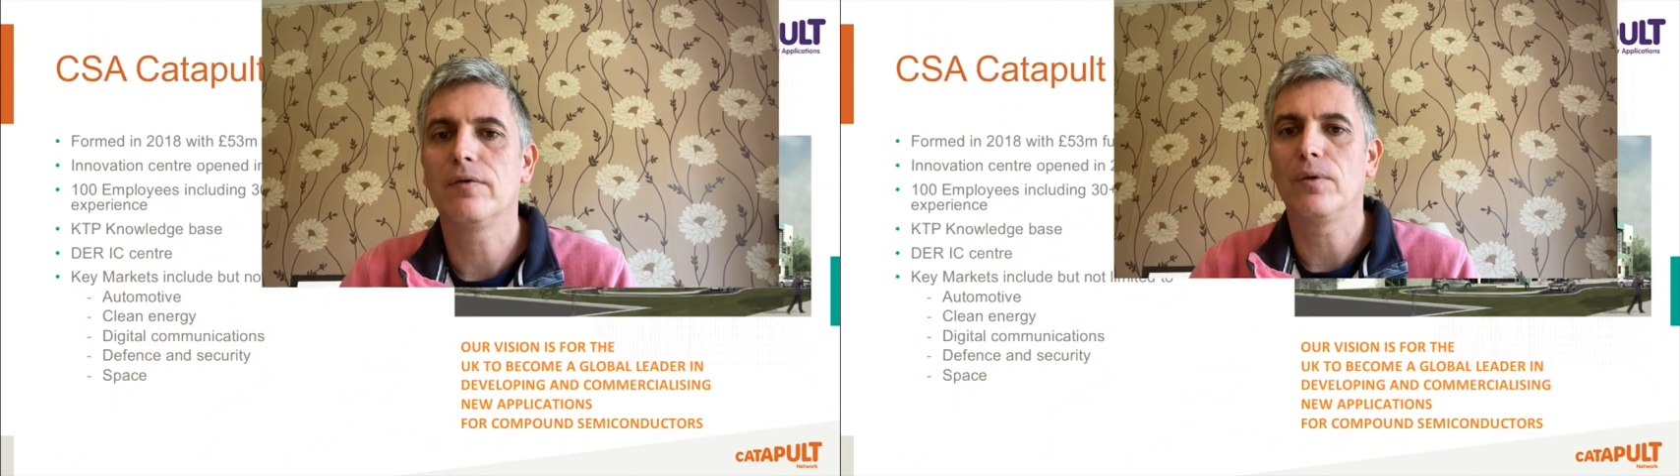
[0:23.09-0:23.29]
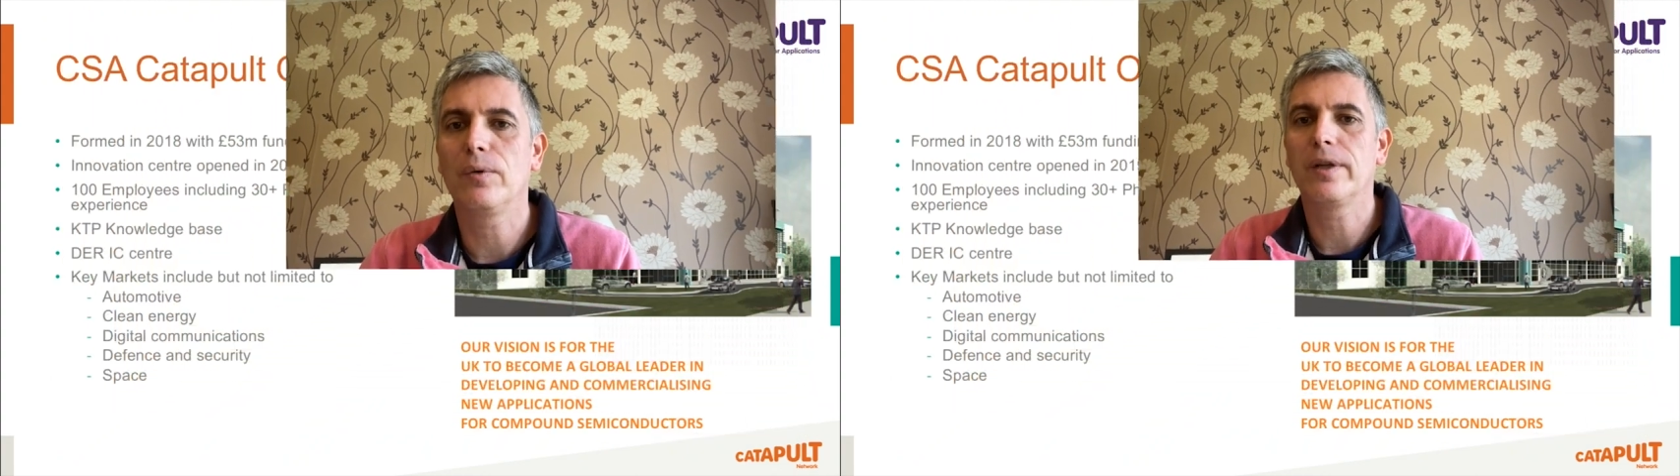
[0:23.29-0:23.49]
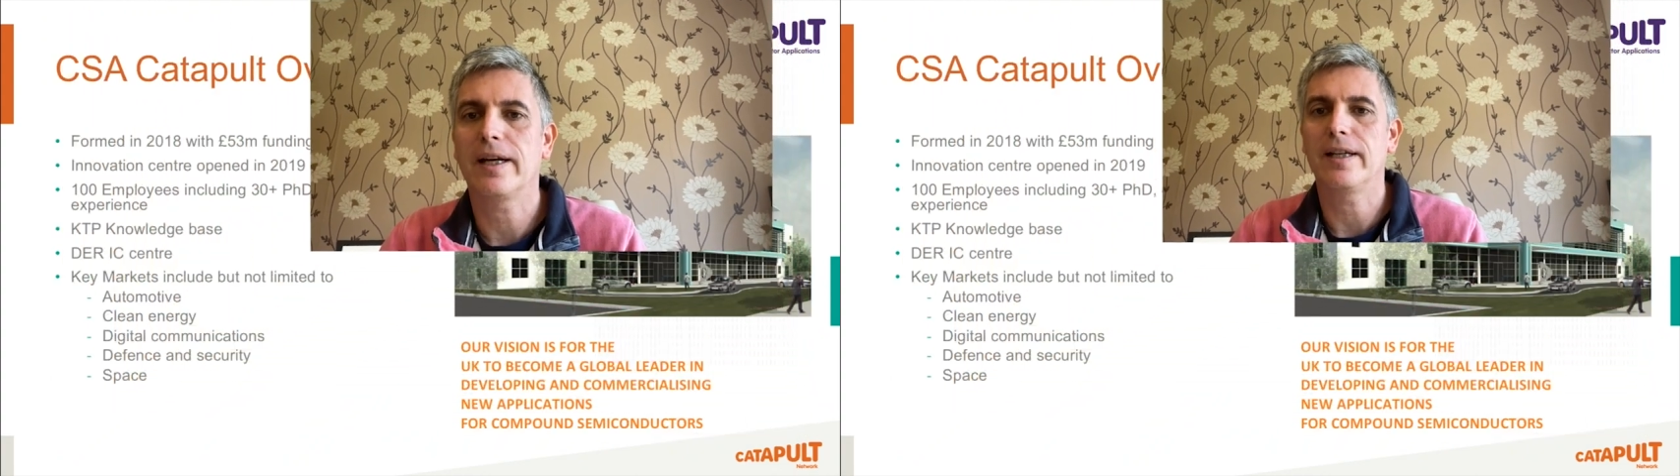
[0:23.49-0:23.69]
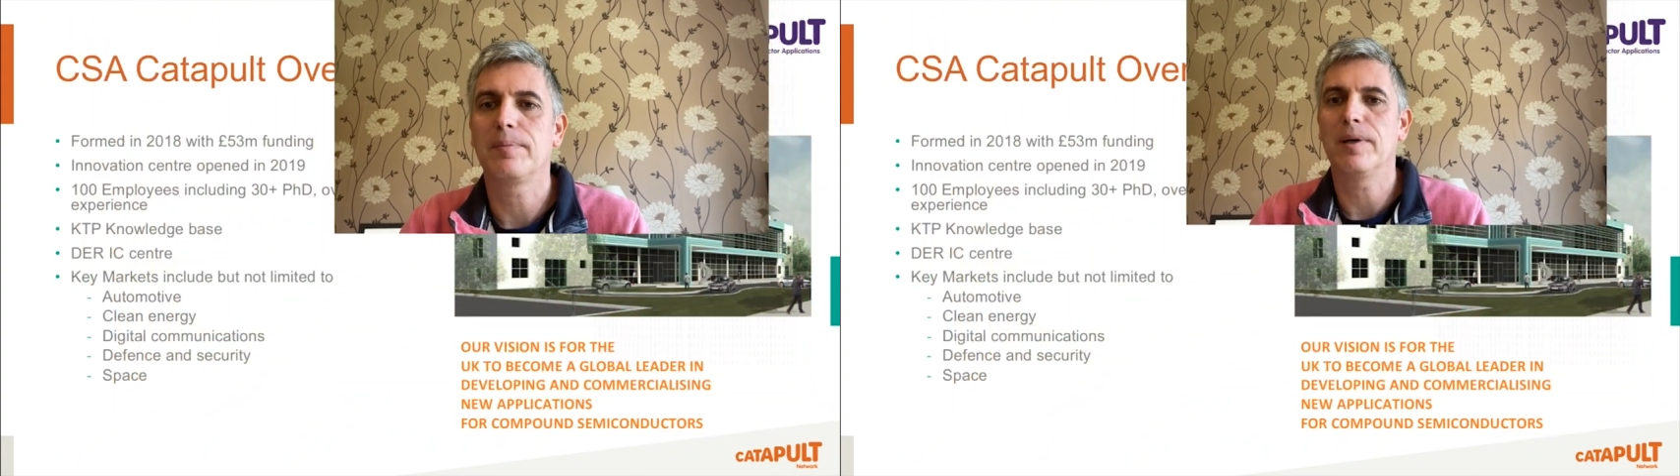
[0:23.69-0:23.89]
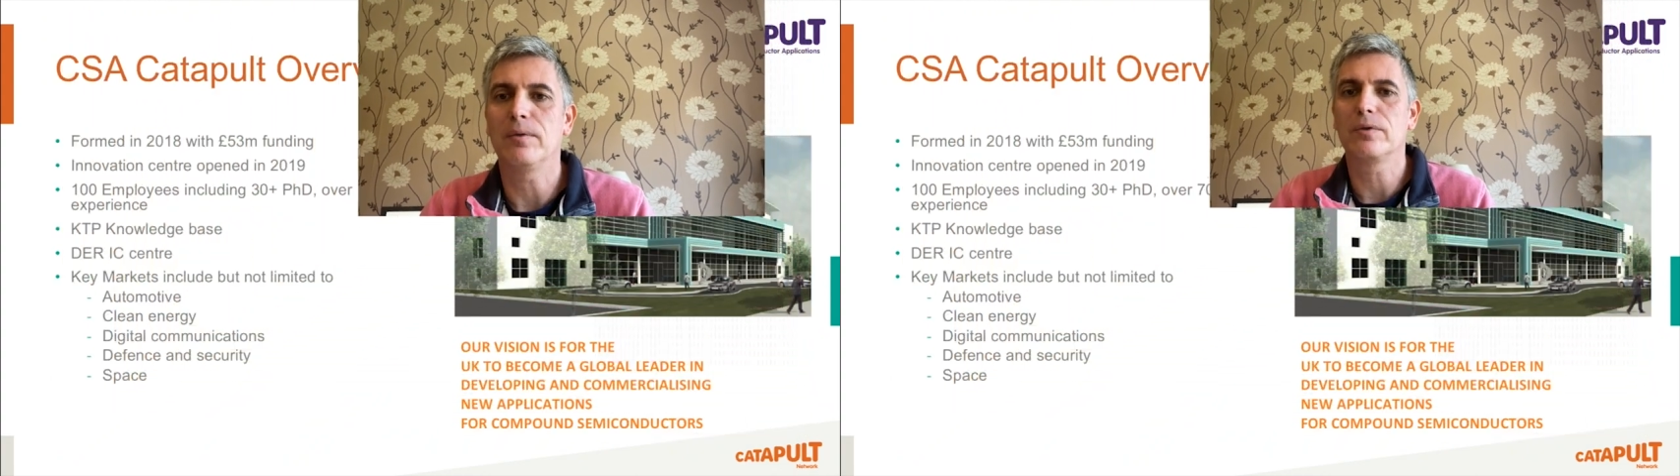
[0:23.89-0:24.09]
all the
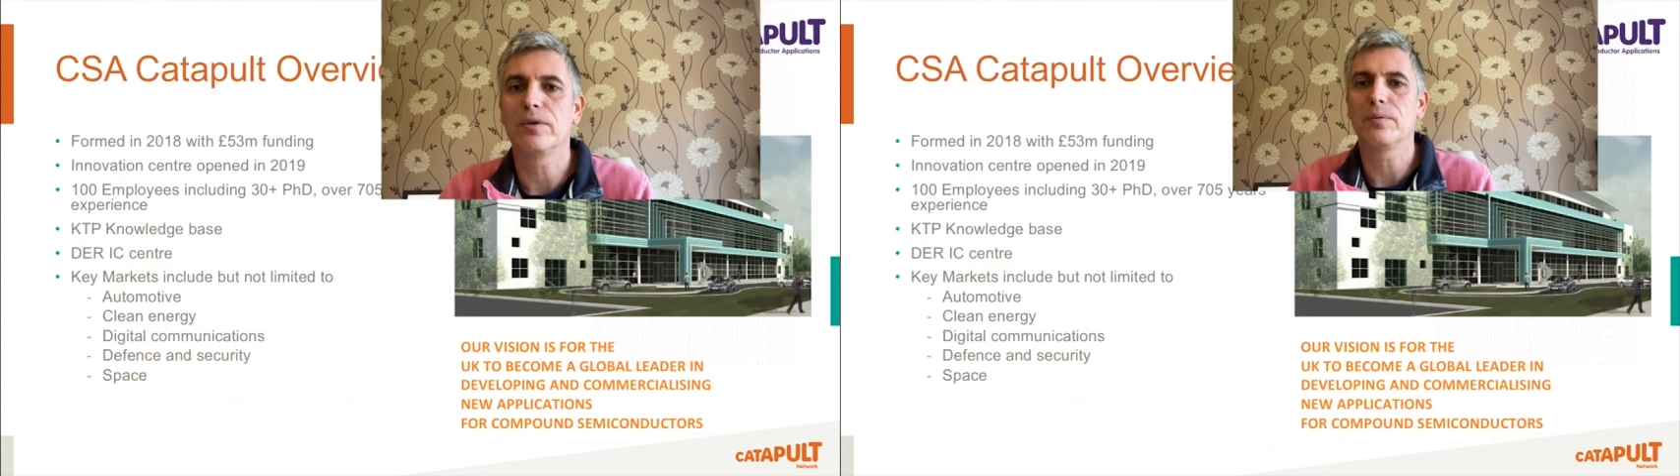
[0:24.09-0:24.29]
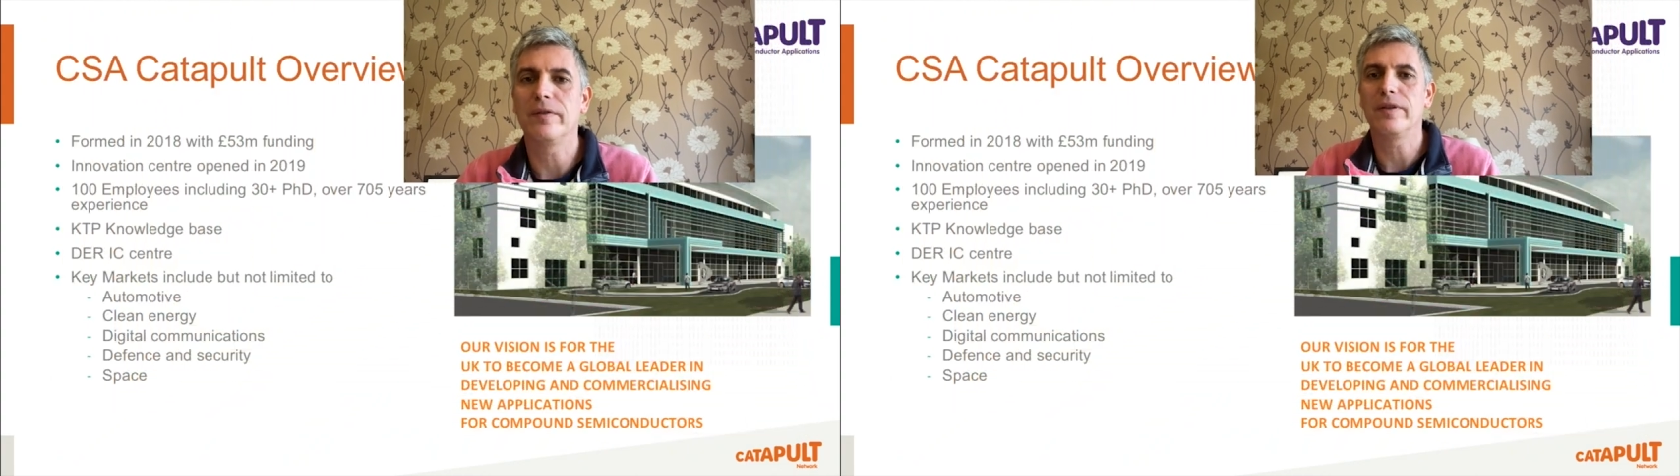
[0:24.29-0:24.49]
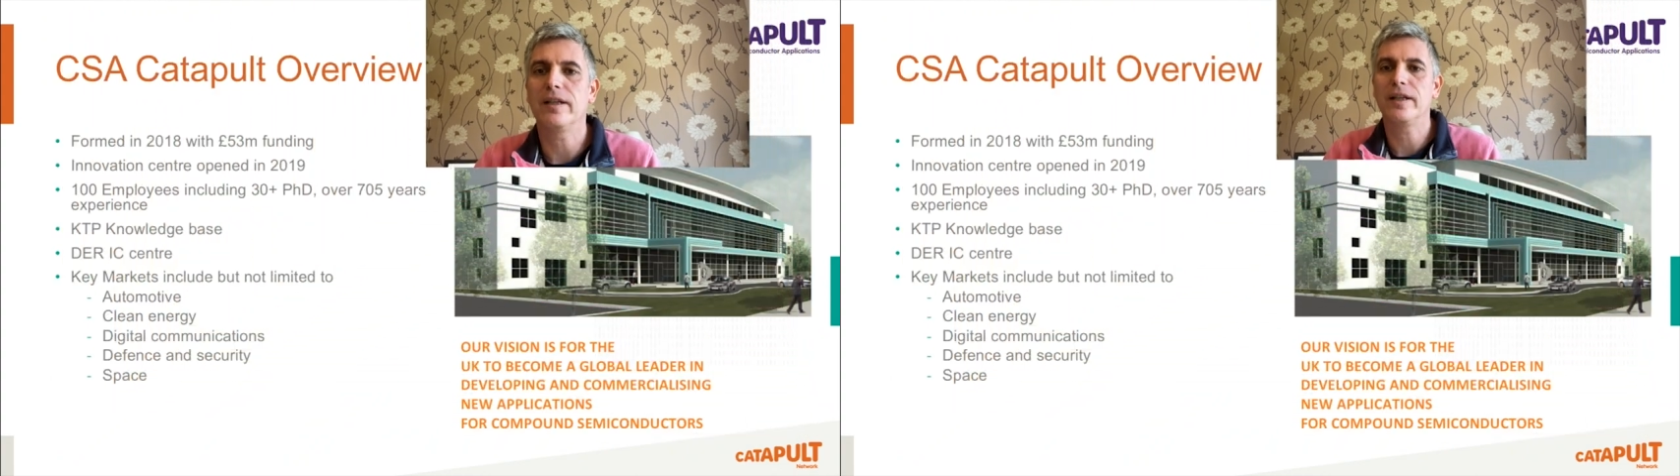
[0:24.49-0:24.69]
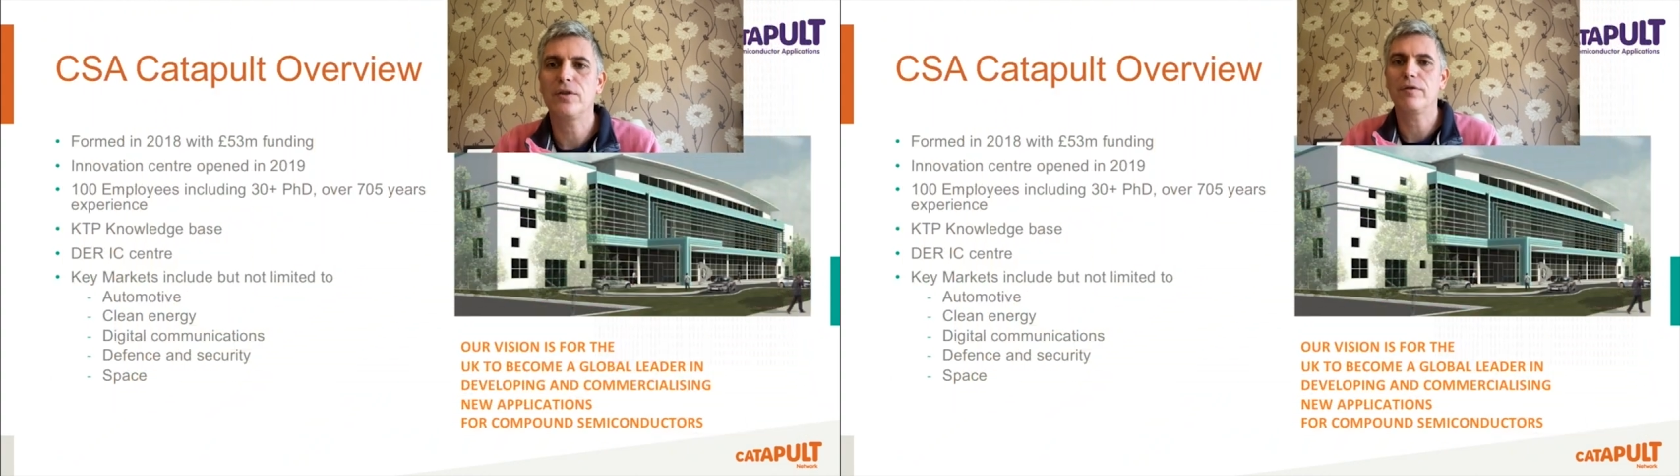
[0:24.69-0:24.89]
catapults with an initial